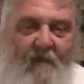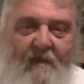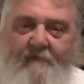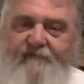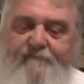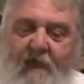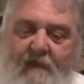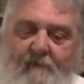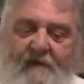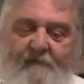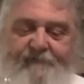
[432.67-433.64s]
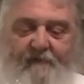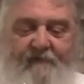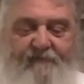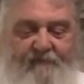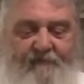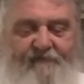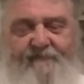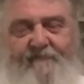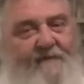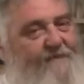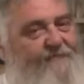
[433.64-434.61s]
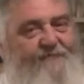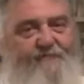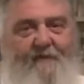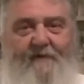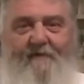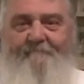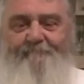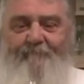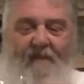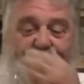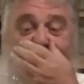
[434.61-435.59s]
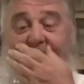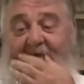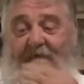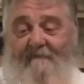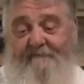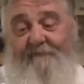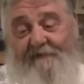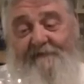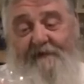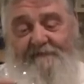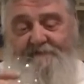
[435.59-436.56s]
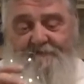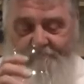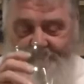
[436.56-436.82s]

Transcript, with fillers: I'm smacking my lips on this one. This is a delicious beer. It's pretty tasty.